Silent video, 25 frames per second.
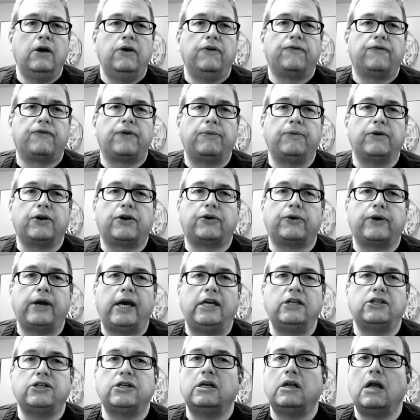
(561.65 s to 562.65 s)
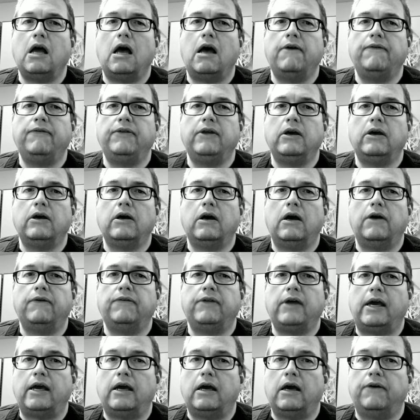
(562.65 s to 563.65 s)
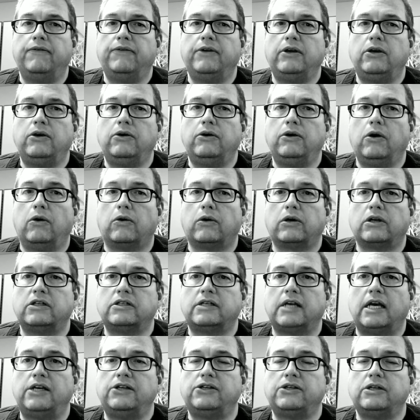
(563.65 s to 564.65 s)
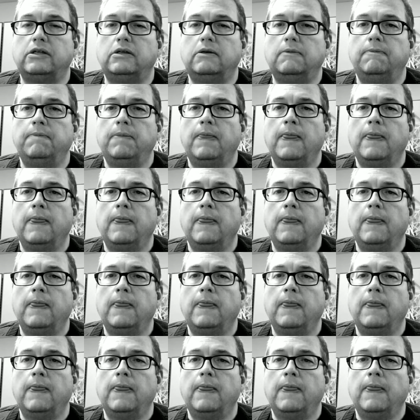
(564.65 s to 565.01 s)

from the creation of the organization